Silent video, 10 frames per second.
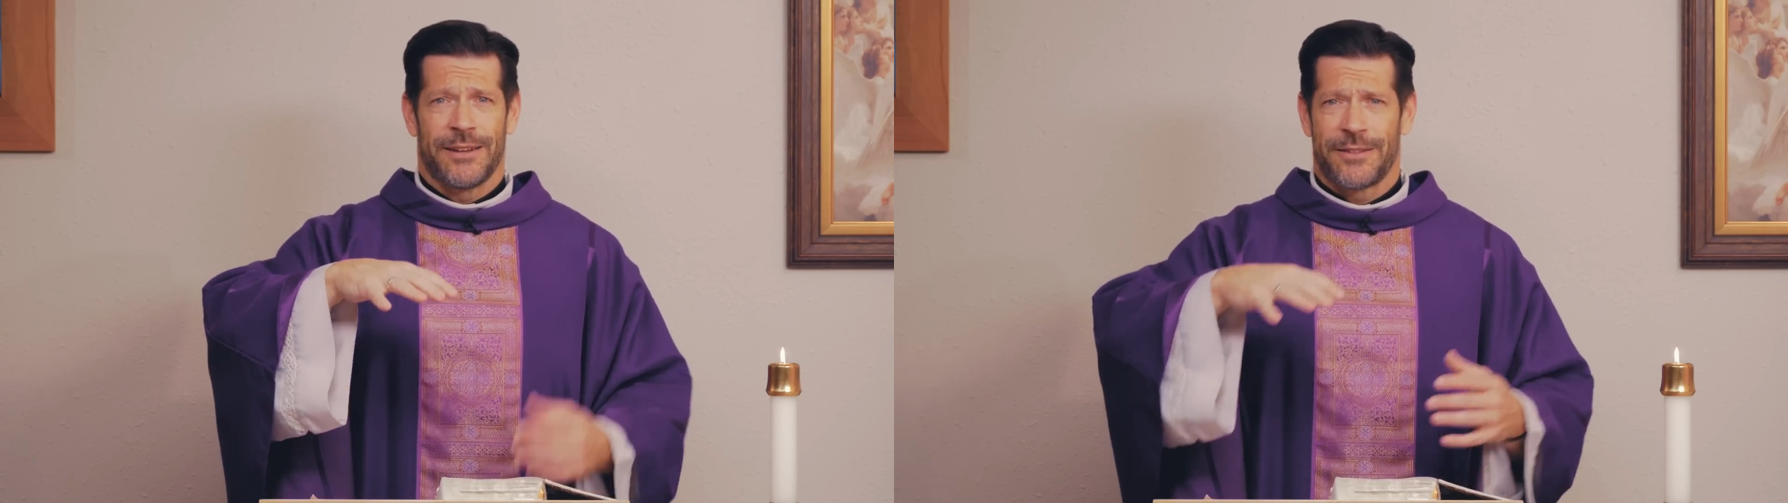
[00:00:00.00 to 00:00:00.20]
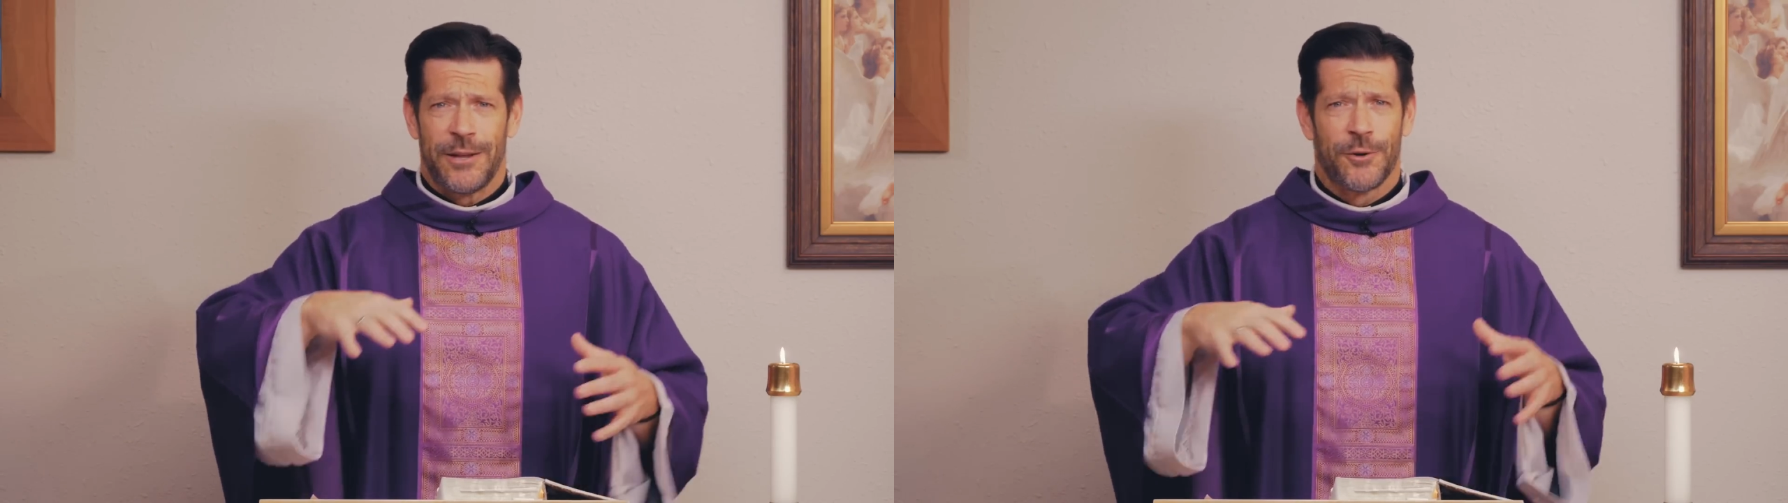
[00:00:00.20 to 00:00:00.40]

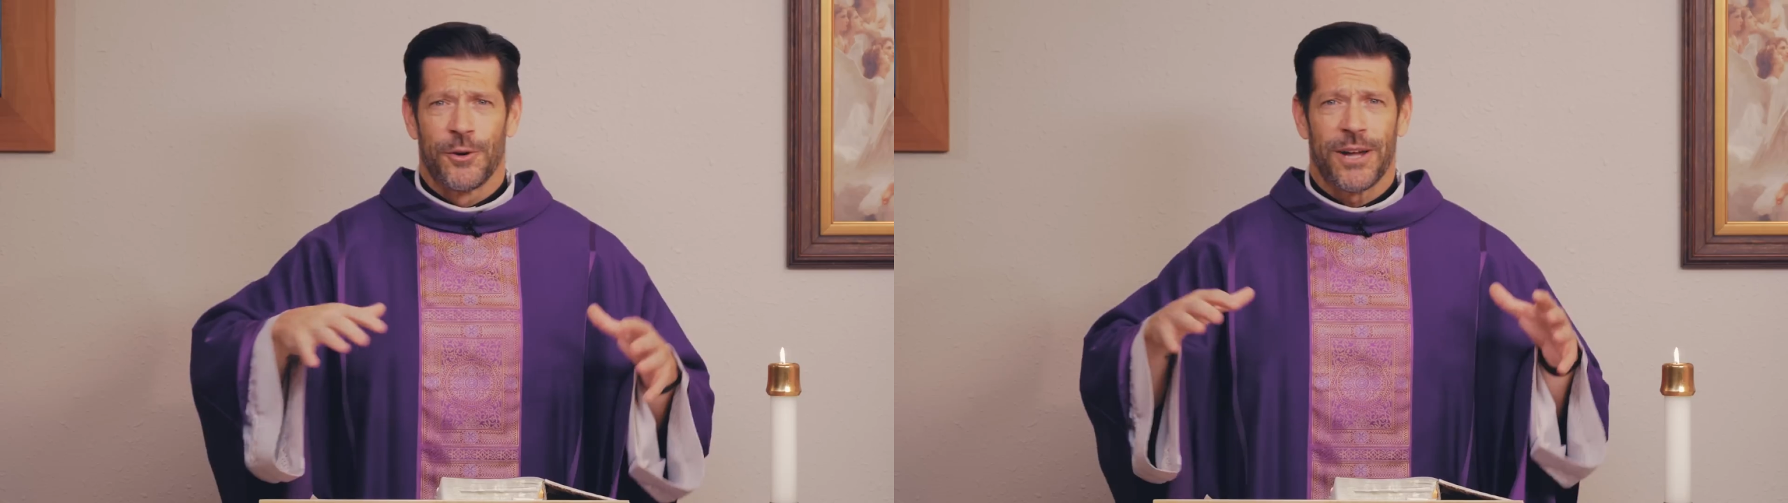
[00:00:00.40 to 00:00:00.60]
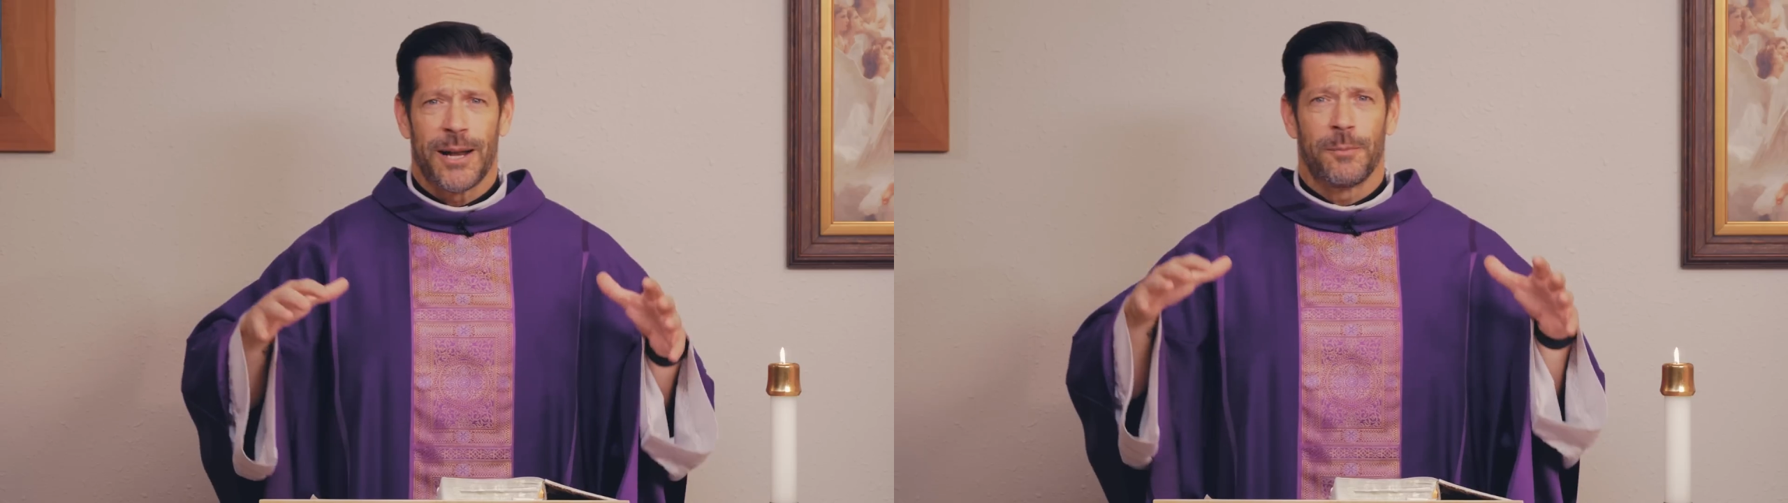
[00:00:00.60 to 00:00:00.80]
the
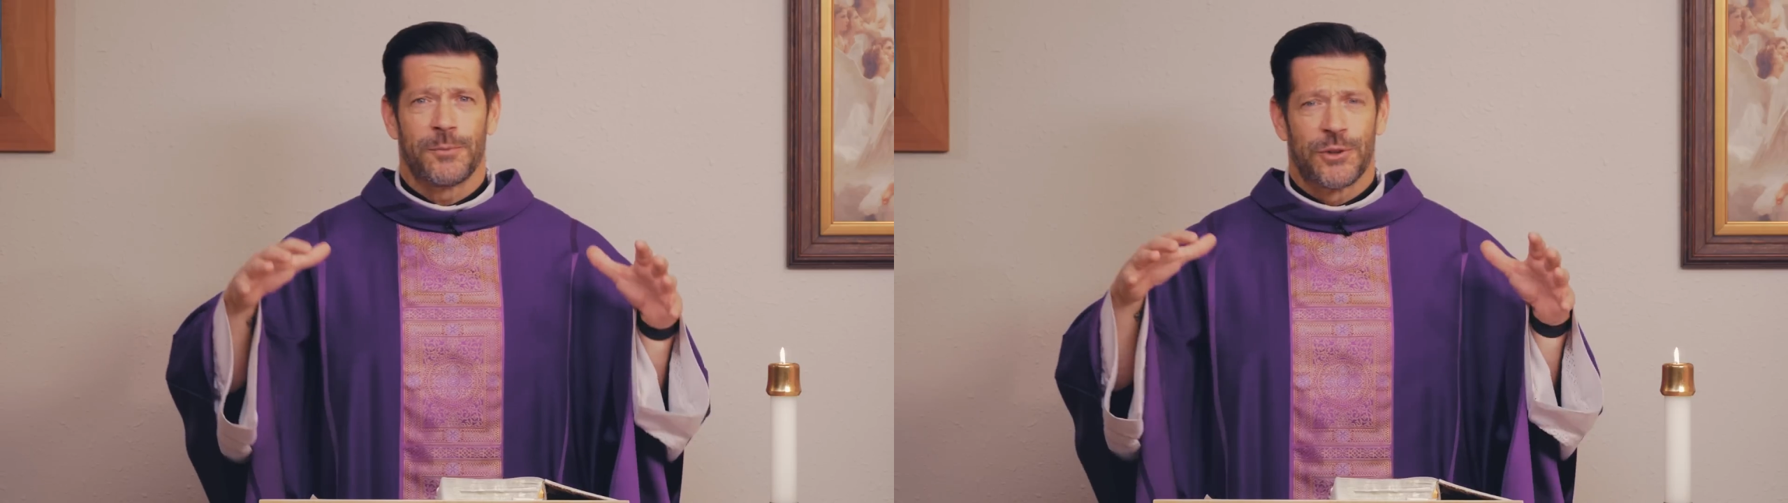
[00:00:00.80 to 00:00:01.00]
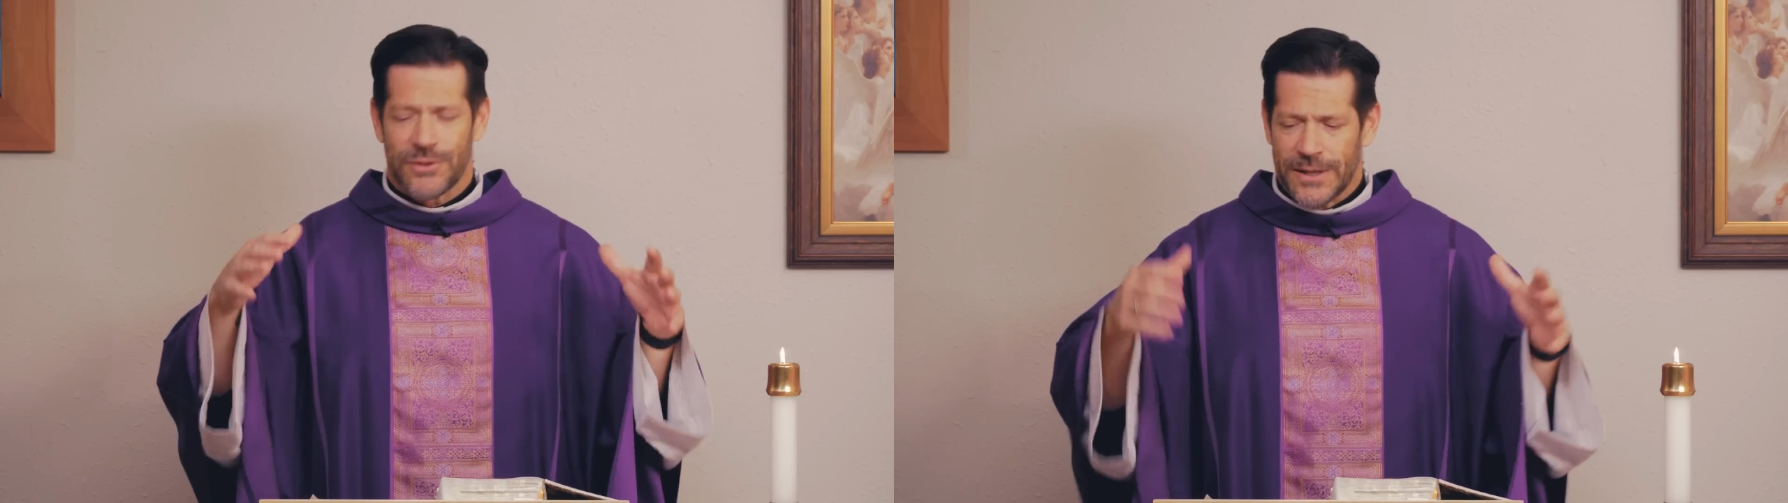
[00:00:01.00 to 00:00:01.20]
cathedral, and
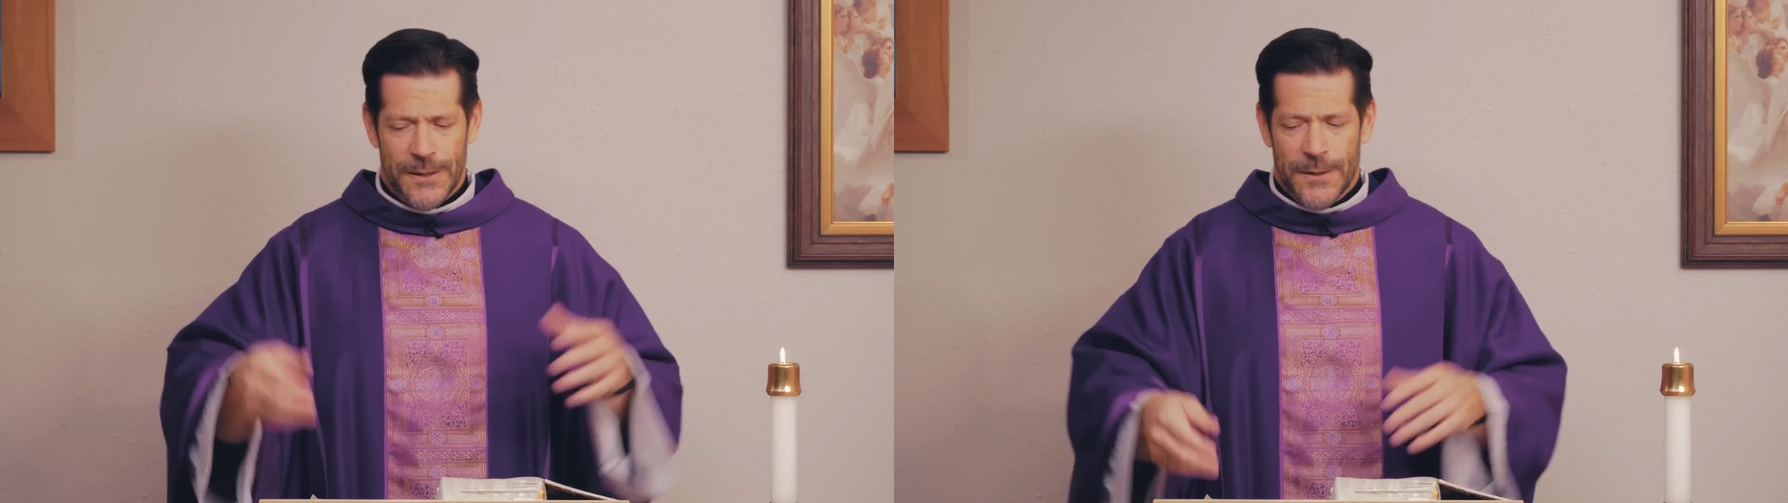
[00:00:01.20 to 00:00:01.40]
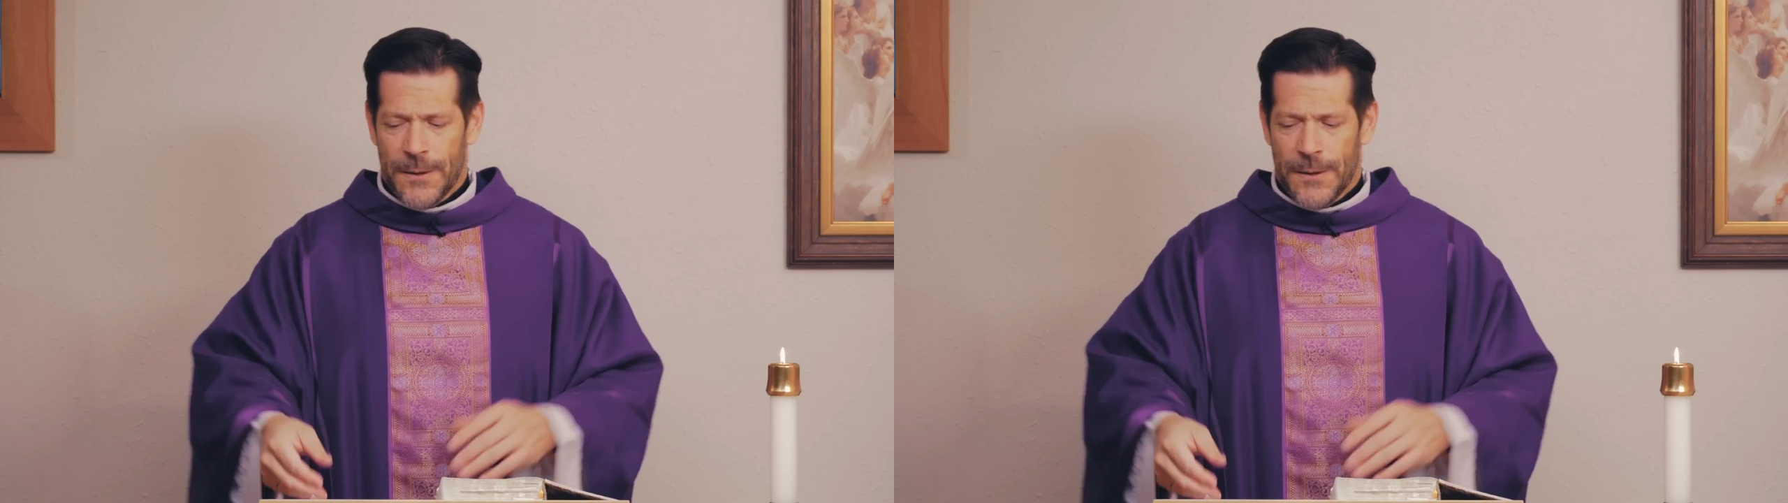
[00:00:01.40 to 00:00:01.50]
I'm just